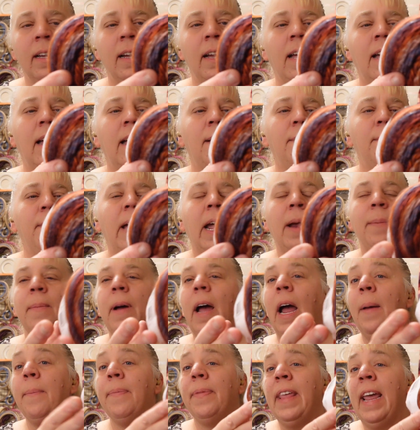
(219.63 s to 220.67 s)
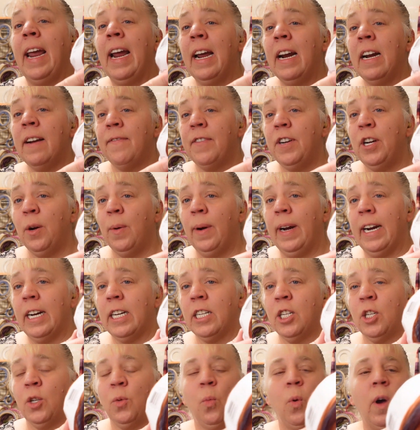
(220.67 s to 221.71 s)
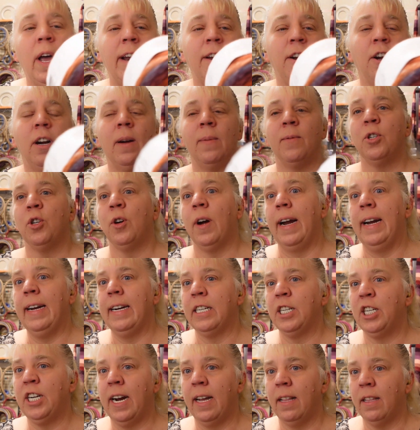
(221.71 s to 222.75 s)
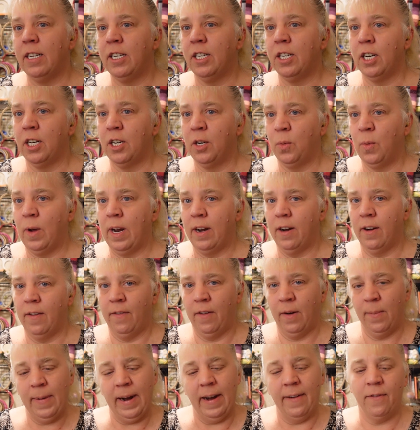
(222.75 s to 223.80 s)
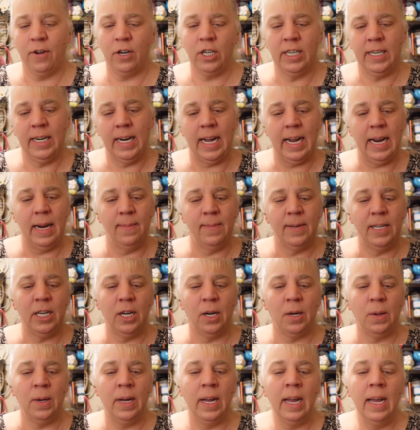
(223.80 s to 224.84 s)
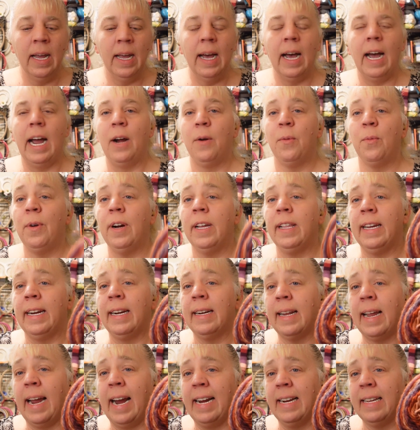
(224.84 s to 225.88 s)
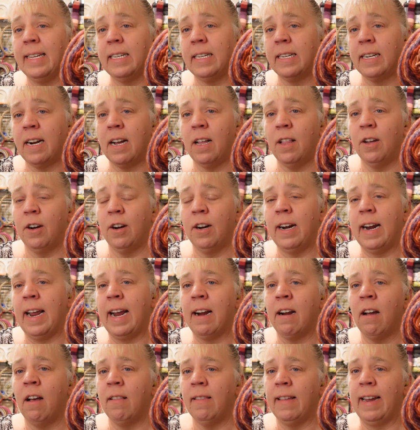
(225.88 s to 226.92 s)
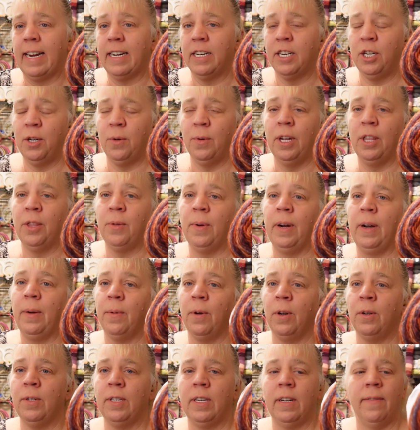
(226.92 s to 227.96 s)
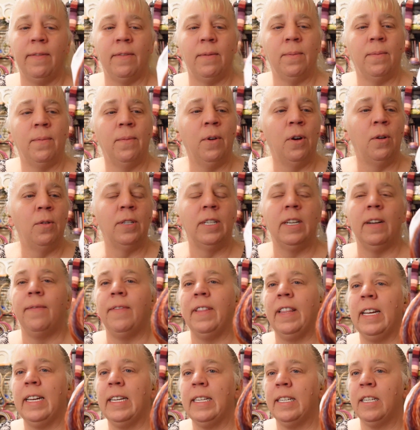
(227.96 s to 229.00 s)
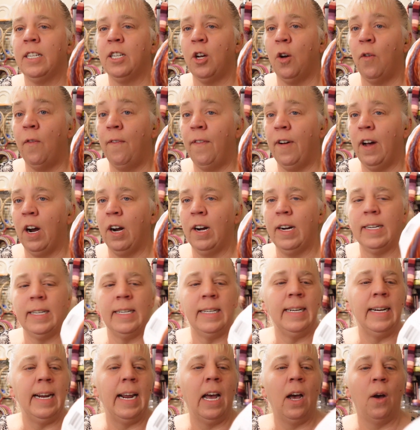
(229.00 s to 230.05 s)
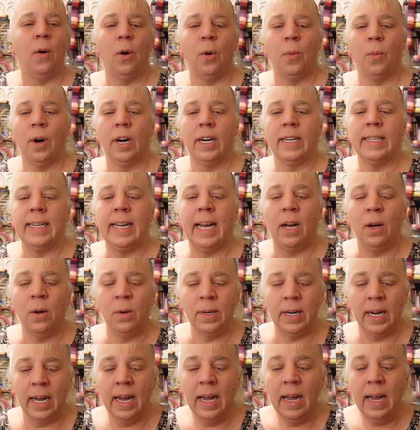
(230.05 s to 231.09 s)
I'm thinking of doing a sweater. I'm trying to challenge a sweater for my first time, so I really like this color, and I got like 2 or 3 rows of this so far to see how it works out.